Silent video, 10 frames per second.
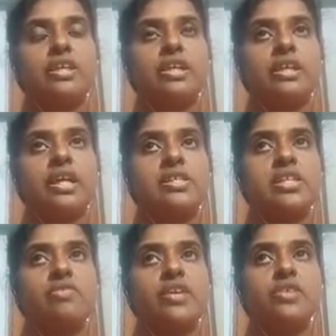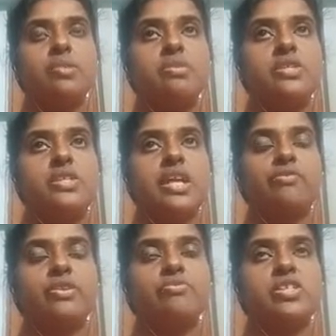The ASCII value will be start
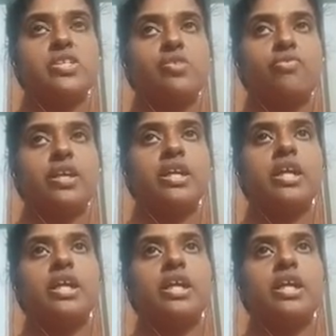from 65